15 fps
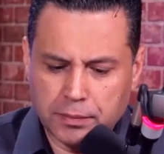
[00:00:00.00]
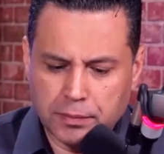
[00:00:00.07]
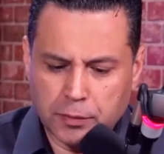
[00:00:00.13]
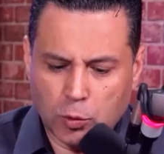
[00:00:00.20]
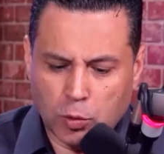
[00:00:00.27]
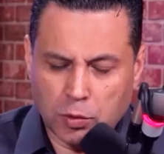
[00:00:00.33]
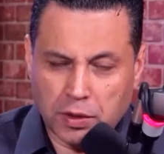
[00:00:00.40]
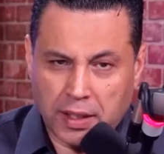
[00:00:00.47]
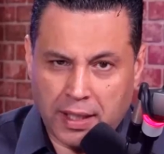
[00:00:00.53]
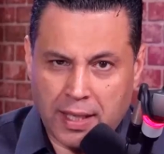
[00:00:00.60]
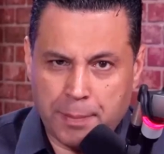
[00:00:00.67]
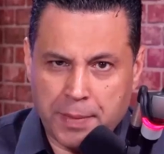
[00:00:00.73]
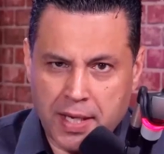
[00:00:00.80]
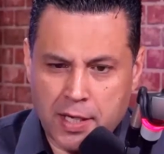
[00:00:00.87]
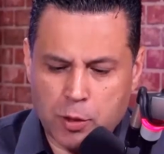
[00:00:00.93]
guilt
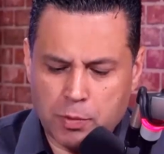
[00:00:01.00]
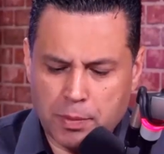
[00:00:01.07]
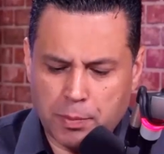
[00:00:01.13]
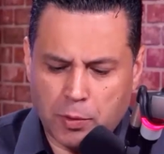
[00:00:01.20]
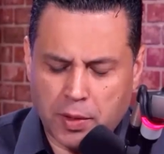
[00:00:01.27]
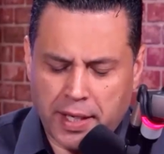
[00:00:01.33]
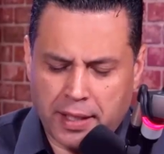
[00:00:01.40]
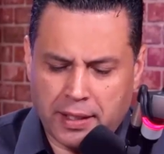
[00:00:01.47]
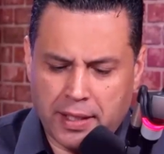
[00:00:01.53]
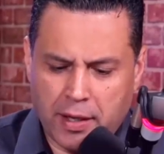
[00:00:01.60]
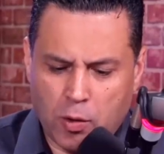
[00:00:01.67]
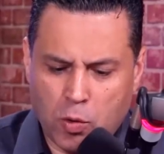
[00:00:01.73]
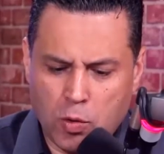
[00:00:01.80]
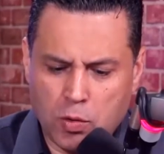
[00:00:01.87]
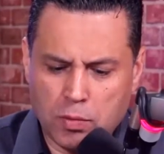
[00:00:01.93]
against themselves
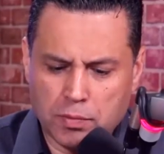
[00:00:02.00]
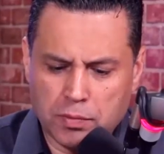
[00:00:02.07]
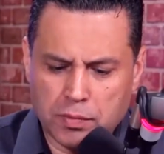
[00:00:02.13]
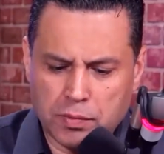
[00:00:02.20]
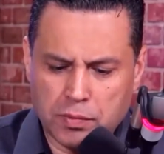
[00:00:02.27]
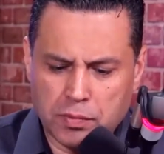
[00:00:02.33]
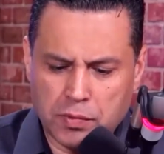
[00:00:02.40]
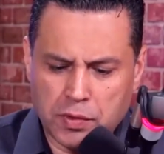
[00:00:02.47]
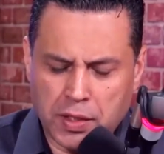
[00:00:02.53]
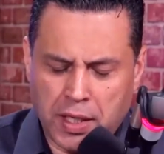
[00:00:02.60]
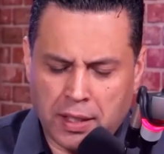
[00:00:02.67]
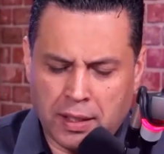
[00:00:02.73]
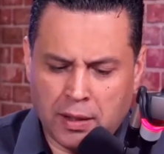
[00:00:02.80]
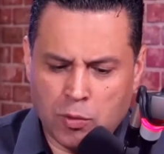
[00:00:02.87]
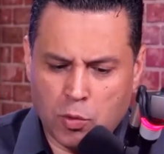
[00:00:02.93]
because they did
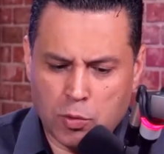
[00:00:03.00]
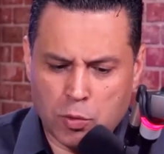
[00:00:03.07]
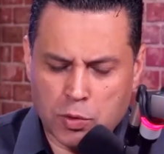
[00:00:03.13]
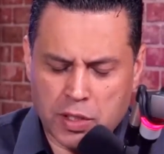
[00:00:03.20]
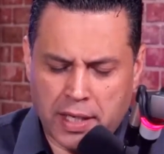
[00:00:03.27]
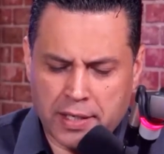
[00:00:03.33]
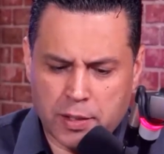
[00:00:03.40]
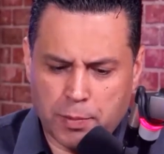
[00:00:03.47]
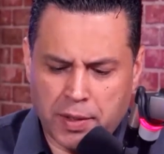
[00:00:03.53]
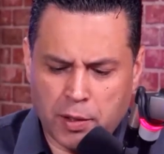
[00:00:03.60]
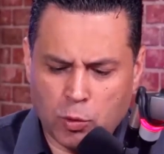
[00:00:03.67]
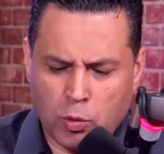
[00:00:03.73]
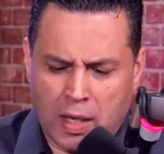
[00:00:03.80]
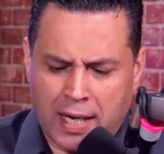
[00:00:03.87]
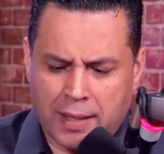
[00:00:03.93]
something wrong and they
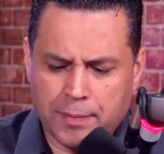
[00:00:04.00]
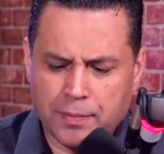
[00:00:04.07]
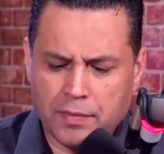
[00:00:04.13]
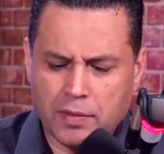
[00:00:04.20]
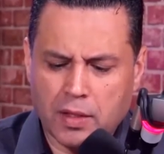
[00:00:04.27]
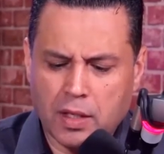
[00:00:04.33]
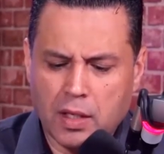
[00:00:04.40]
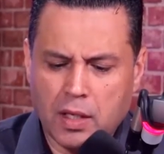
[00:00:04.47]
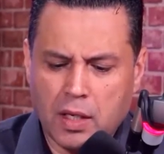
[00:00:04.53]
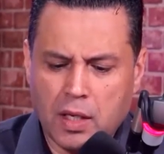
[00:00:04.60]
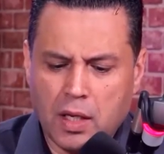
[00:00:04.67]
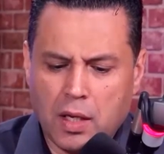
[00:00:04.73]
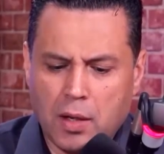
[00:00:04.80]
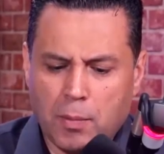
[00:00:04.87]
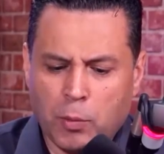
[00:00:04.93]
cannot forgive
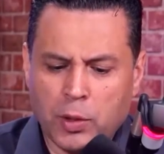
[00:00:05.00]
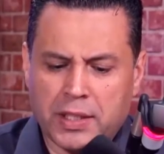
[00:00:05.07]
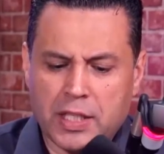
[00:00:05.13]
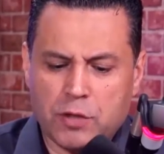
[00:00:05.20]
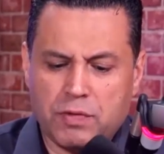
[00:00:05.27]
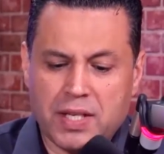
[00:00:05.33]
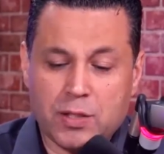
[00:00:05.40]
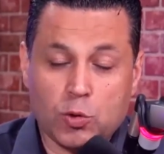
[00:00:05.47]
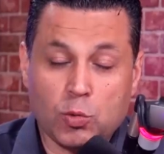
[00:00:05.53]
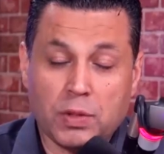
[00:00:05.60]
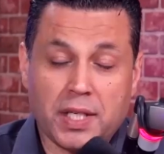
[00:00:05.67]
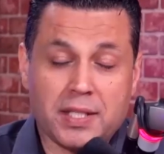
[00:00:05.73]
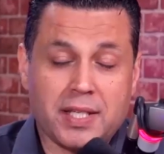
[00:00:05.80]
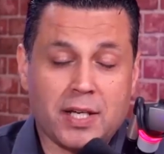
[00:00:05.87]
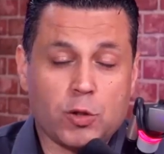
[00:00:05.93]
themselves. At
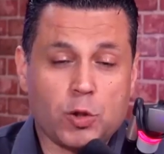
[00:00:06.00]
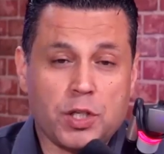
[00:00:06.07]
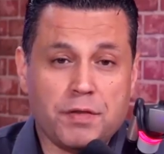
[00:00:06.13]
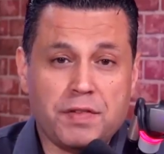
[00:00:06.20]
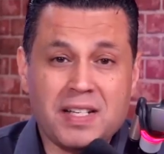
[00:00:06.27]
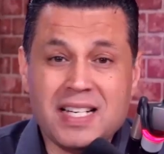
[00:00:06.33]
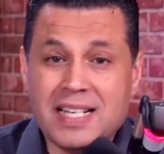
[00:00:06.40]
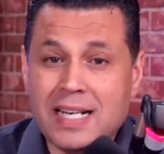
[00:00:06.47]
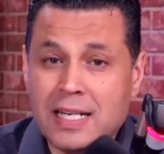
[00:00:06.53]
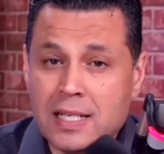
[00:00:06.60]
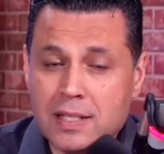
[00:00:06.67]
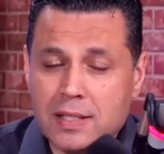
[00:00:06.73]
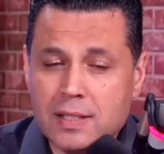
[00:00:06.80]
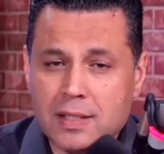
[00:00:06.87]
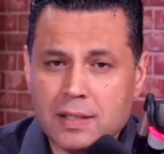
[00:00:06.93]
times, a
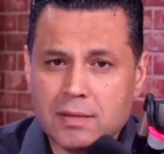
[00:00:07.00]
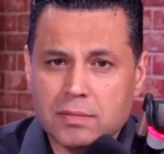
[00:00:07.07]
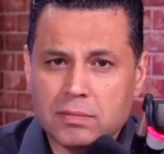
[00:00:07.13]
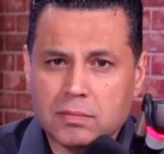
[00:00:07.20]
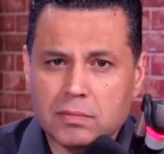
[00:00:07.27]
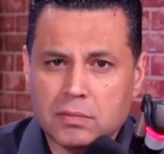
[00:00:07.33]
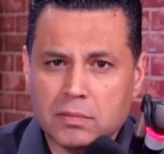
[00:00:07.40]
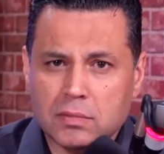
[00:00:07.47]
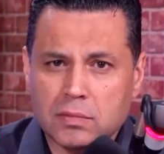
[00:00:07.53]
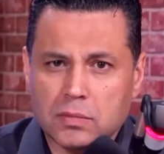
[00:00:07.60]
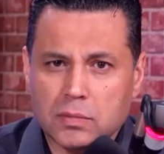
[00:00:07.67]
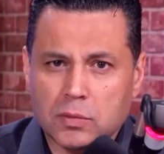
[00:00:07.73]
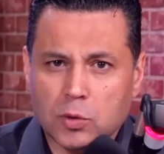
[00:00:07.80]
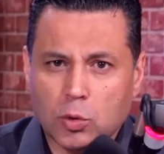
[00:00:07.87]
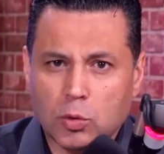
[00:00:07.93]
desire for
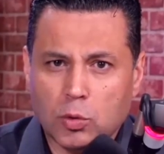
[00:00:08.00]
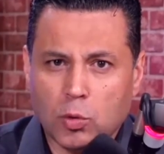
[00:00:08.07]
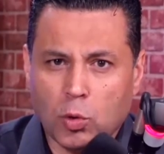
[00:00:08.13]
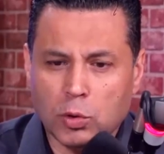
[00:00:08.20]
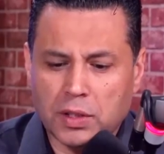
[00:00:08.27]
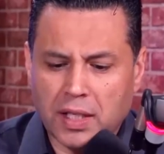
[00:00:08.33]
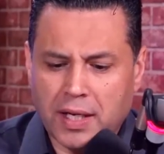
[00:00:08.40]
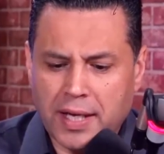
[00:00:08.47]
revenge